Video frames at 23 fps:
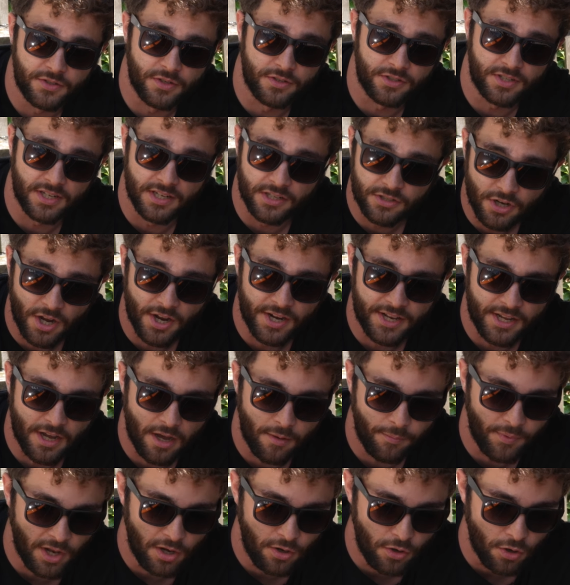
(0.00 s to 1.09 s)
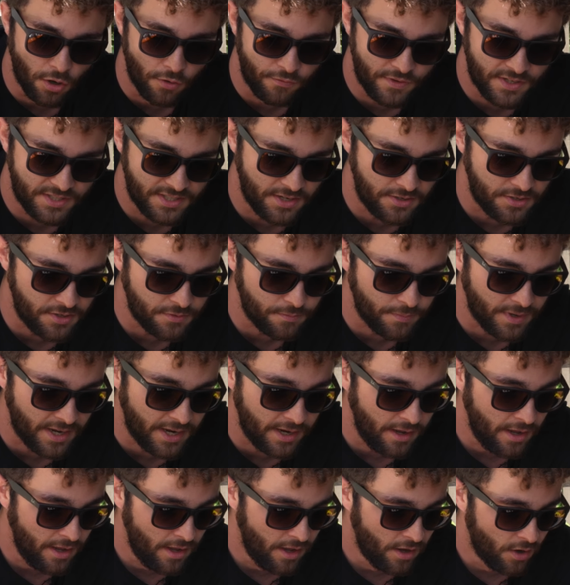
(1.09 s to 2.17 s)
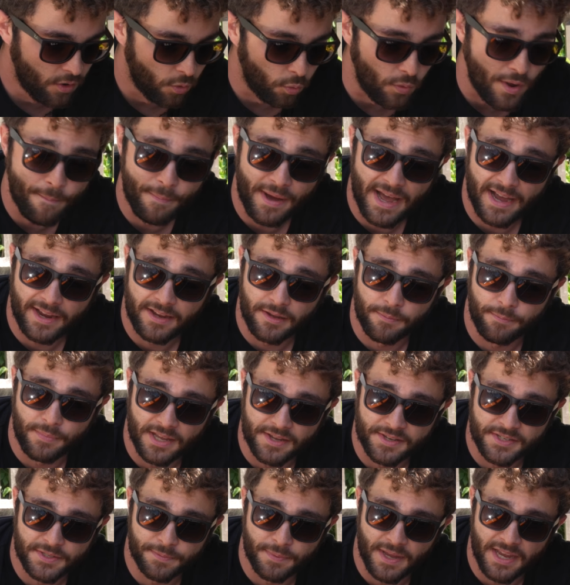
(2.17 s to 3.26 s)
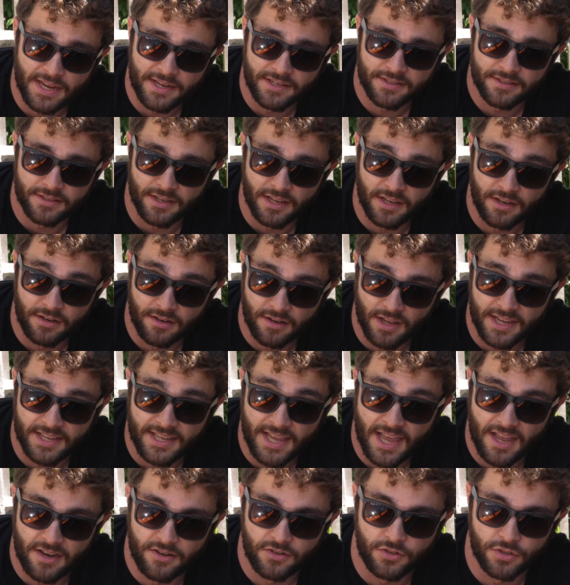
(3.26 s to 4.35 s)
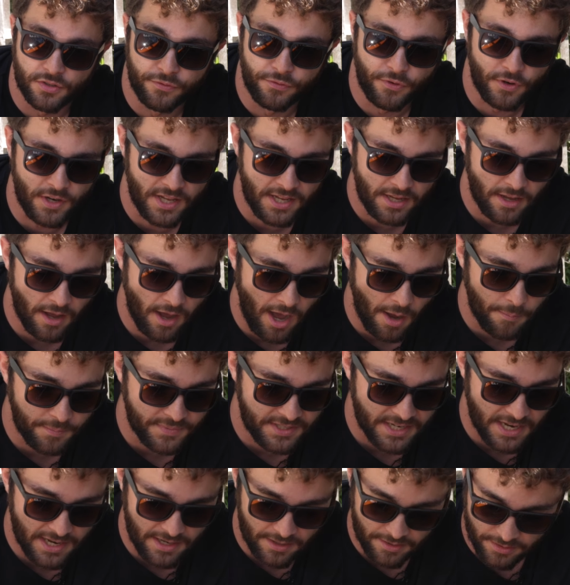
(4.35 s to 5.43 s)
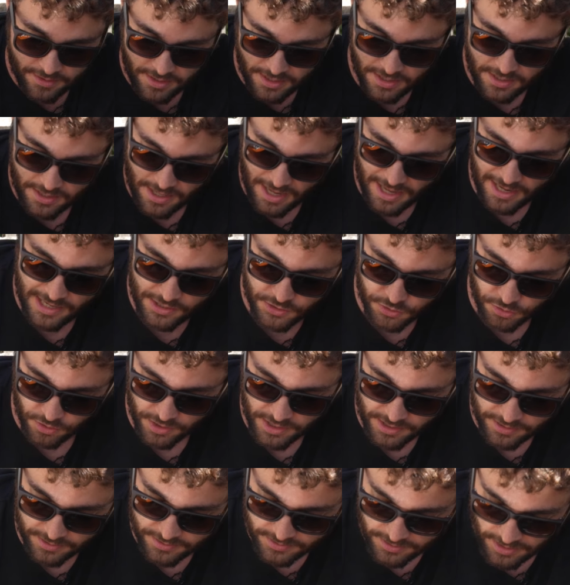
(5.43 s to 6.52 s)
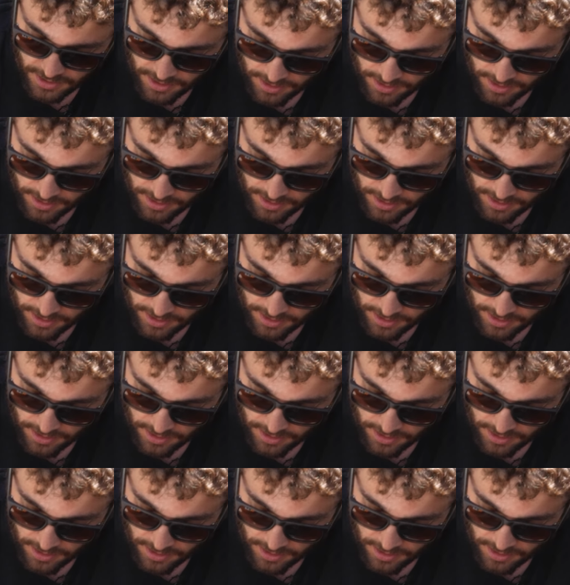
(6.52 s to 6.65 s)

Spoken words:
So it's going to tidy up a lot of this engine bay, win back a bit of space, and again just fully update the electronics.